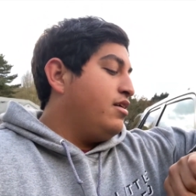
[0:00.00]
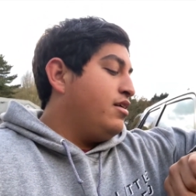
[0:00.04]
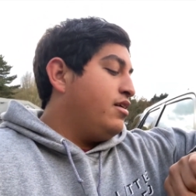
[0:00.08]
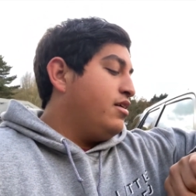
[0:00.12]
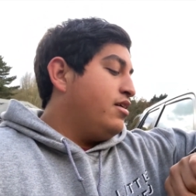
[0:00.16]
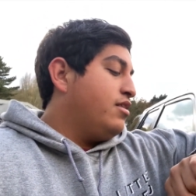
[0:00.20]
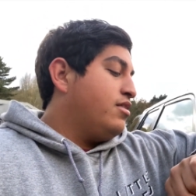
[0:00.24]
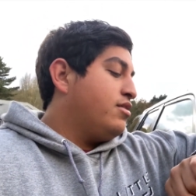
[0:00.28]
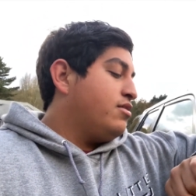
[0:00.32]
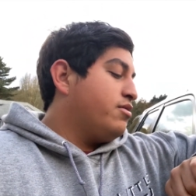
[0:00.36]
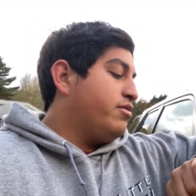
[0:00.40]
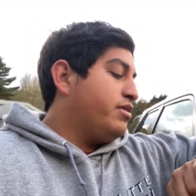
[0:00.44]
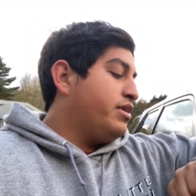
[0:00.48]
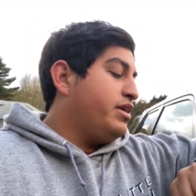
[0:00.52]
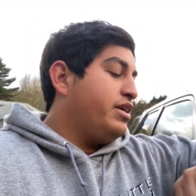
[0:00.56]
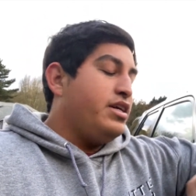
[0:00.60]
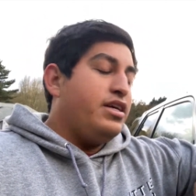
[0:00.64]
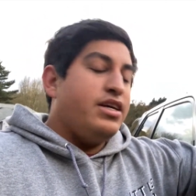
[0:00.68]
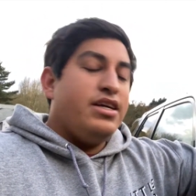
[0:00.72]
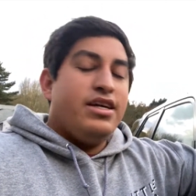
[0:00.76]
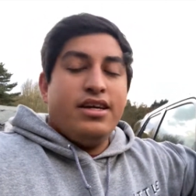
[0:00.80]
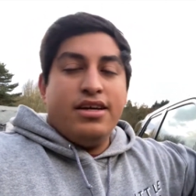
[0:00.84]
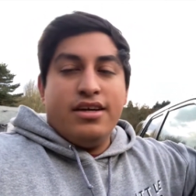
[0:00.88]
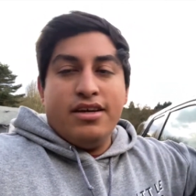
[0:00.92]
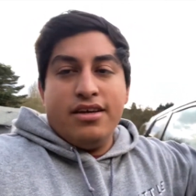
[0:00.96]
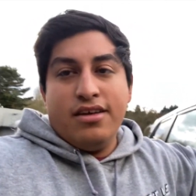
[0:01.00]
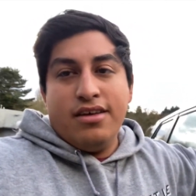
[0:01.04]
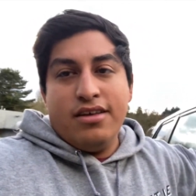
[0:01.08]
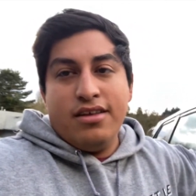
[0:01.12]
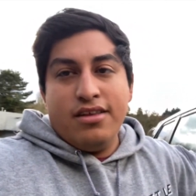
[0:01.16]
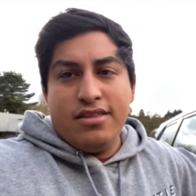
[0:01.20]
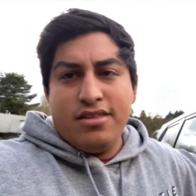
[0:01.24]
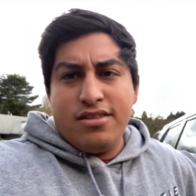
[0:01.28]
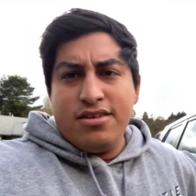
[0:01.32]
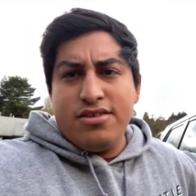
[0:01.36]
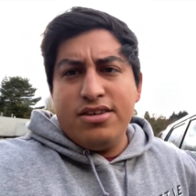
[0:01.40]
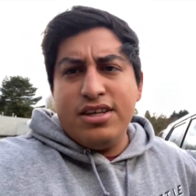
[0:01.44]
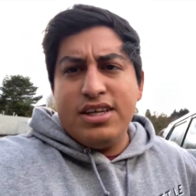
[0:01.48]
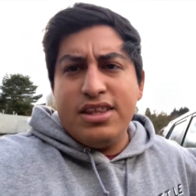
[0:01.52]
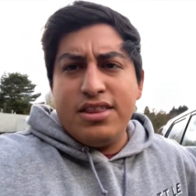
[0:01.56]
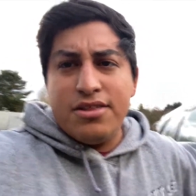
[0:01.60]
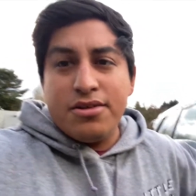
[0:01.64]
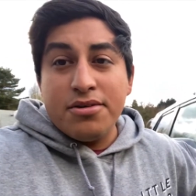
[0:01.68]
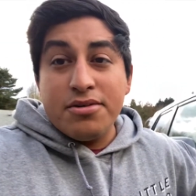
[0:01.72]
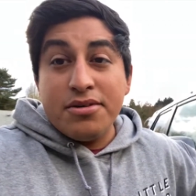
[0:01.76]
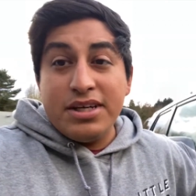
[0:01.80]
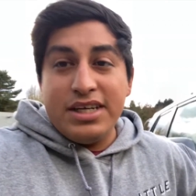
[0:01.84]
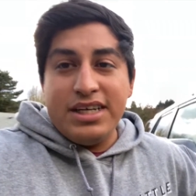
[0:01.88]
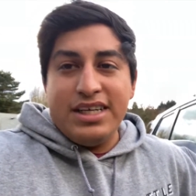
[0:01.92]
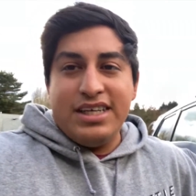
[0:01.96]

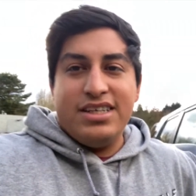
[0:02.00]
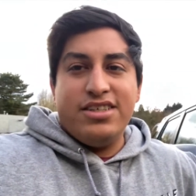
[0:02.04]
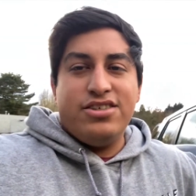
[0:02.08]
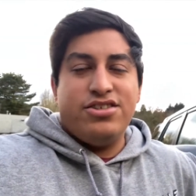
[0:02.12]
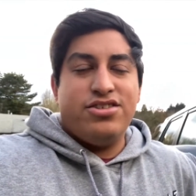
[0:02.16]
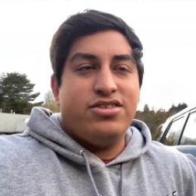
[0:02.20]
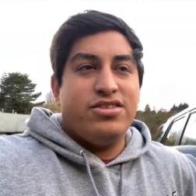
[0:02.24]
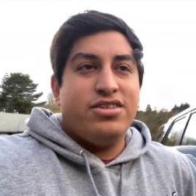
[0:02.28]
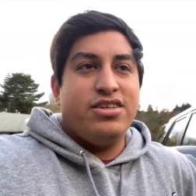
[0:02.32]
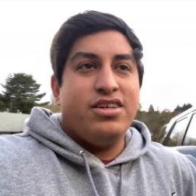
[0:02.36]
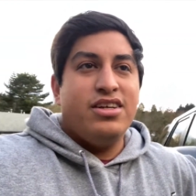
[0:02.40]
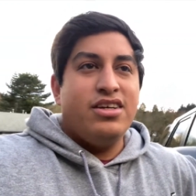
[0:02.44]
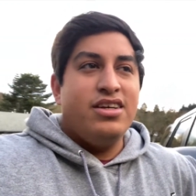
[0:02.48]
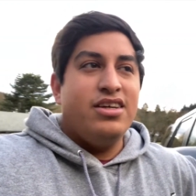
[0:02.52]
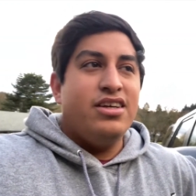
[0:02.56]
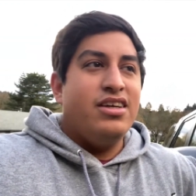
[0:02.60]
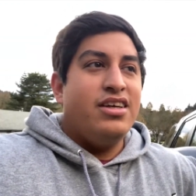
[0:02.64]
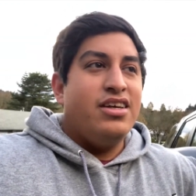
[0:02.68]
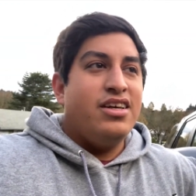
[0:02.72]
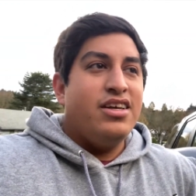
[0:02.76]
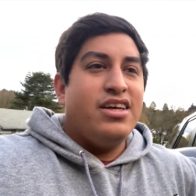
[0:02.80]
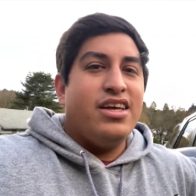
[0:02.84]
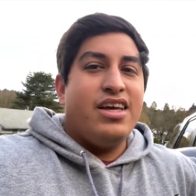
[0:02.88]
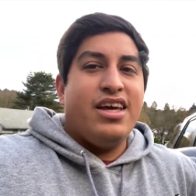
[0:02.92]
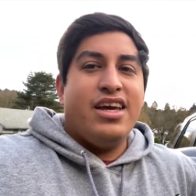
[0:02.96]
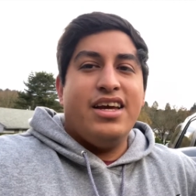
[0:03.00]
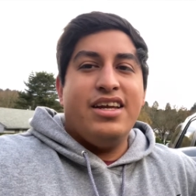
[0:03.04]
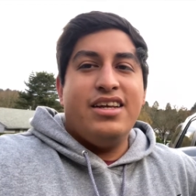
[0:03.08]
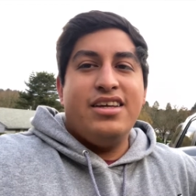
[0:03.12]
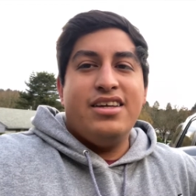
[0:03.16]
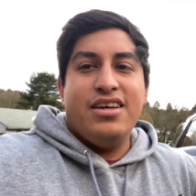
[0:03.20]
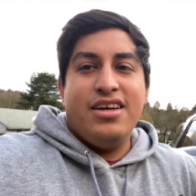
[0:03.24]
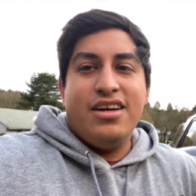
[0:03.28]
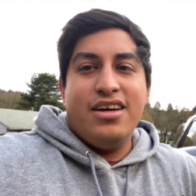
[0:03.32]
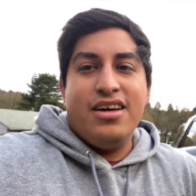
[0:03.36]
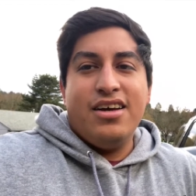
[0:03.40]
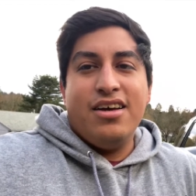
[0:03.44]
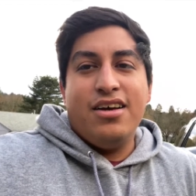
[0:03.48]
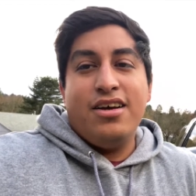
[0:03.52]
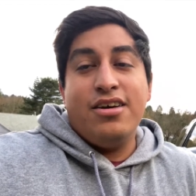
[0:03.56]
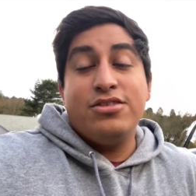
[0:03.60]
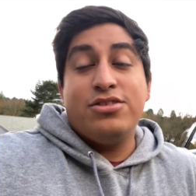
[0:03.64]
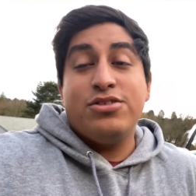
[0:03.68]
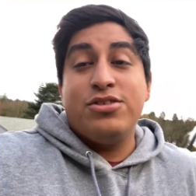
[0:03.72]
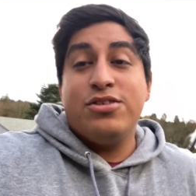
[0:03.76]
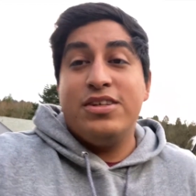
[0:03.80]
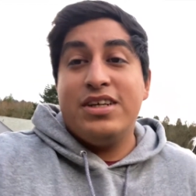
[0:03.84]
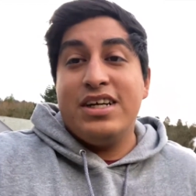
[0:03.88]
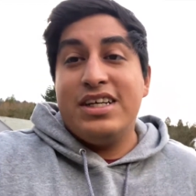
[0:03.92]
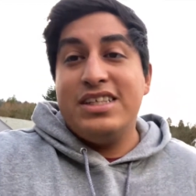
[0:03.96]
3:33-ish, and I'll
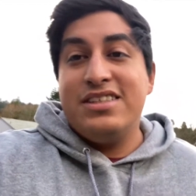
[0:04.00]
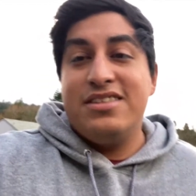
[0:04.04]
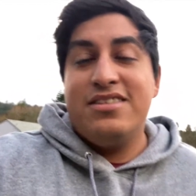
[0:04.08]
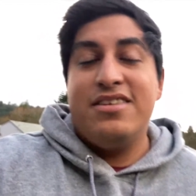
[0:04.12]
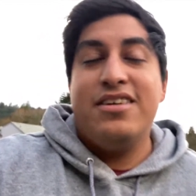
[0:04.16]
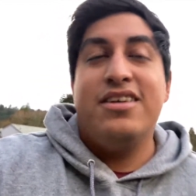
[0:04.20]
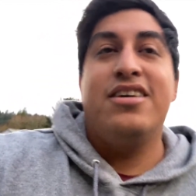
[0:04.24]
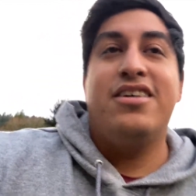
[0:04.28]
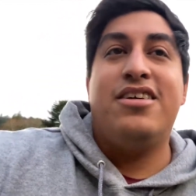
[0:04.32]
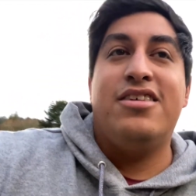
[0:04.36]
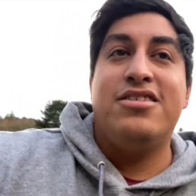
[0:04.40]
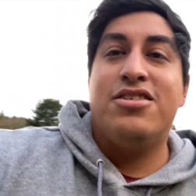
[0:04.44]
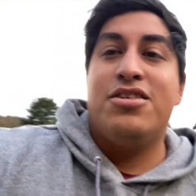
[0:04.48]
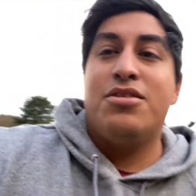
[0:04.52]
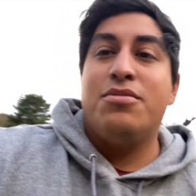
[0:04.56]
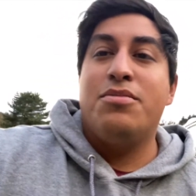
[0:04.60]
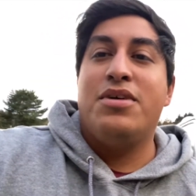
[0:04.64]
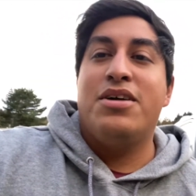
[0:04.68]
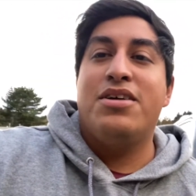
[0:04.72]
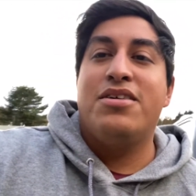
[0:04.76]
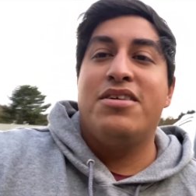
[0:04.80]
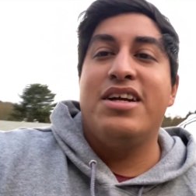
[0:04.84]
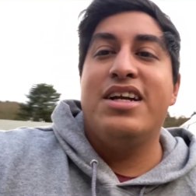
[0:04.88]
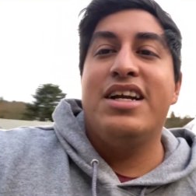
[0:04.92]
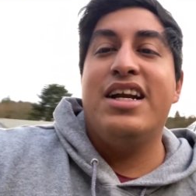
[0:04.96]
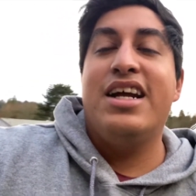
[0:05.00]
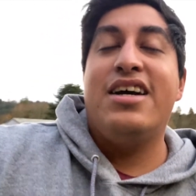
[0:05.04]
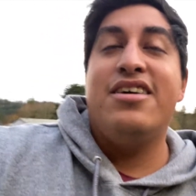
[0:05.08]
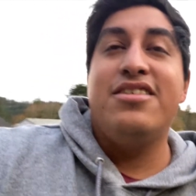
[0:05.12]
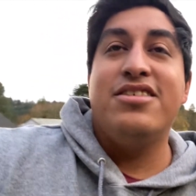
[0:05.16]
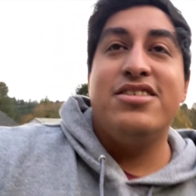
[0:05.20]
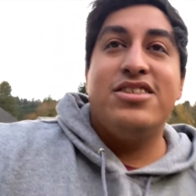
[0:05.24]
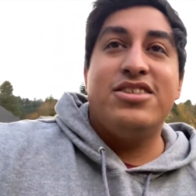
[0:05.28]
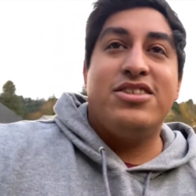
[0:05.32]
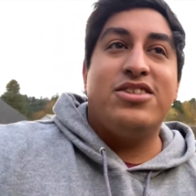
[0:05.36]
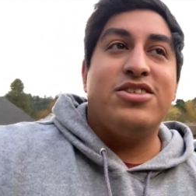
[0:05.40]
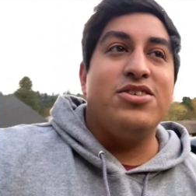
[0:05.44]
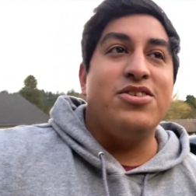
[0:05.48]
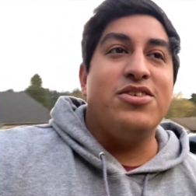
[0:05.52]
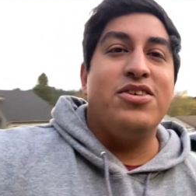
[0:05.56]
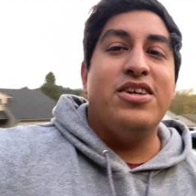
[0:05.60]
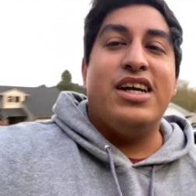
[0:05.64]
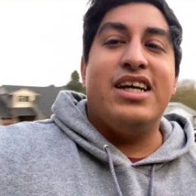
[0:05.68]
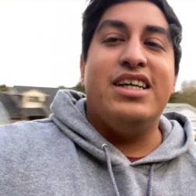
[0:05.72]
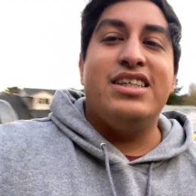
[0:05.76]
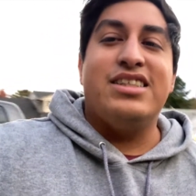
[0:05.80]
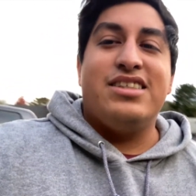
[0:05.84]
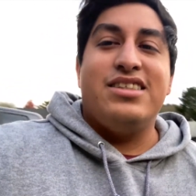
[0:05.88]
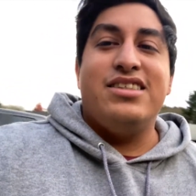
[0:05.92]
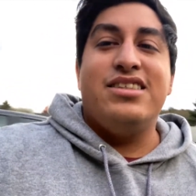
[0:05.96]
show you guys. I'll turn them on right now just so you
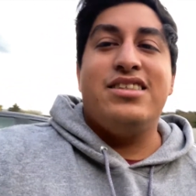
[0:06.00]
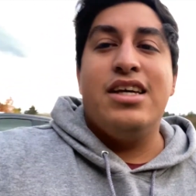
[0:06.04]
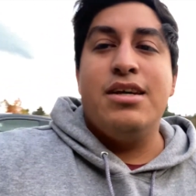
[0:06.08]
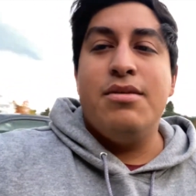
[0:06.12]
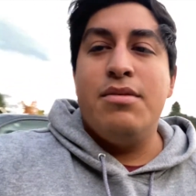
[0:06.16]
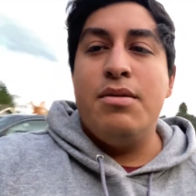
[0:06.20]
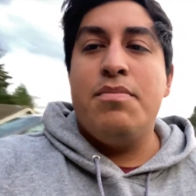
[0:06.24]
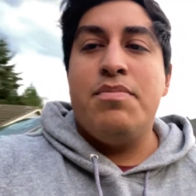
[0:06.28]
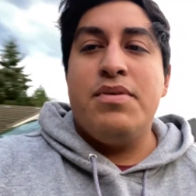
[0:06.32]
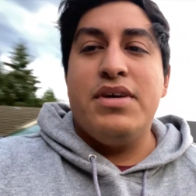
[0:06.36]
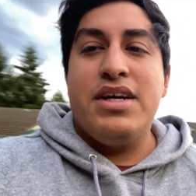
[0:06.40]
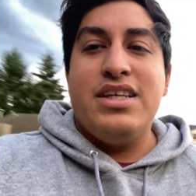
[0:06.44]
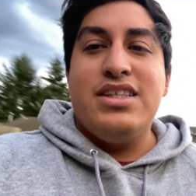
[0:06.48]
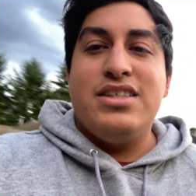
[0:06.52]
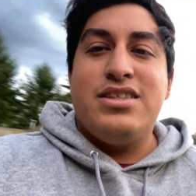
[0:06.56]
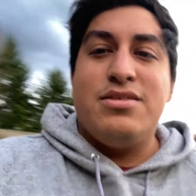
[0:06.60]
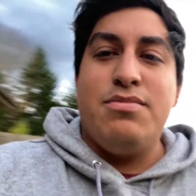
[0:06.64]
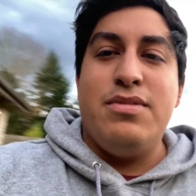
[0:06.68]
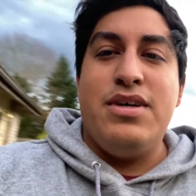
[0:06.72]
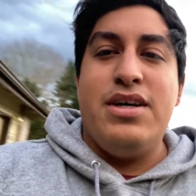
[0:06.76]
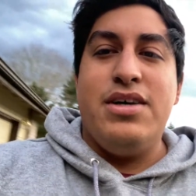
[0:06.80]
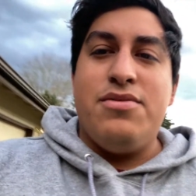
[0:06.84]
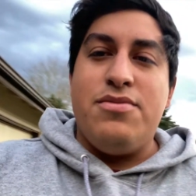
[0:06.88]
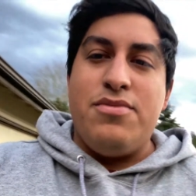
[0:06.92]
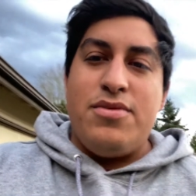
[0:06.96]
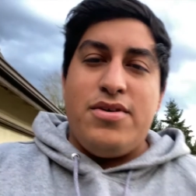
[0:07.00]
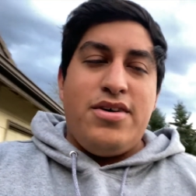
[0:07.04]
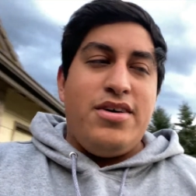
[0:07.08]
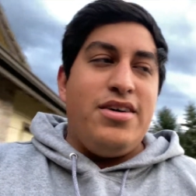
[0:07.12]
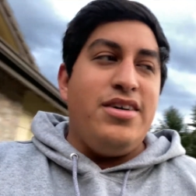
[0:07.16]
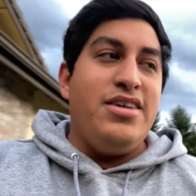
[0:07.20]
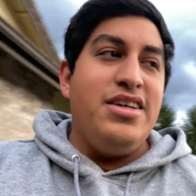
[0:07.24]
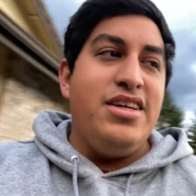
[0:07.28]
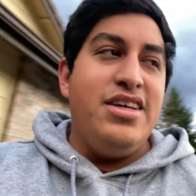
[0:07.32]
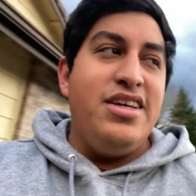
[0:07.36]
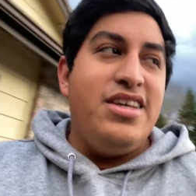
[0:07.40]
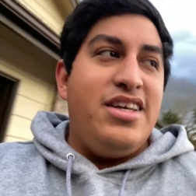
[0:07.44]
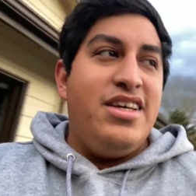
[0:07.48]
guys can see them up against my wall.